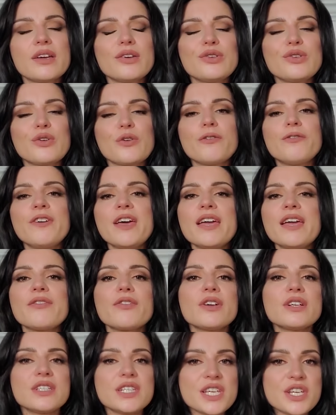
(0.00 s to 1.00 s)
your
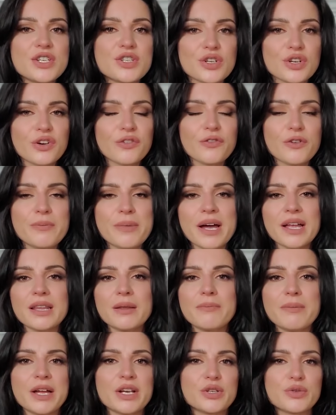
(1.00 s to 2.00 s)
favorite teacher from
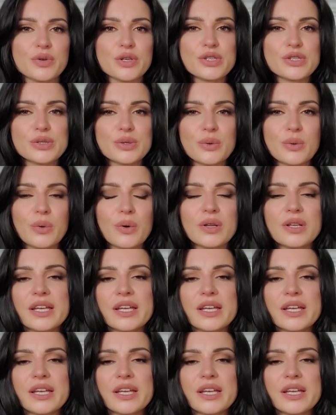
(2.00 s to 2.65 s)
elementary school,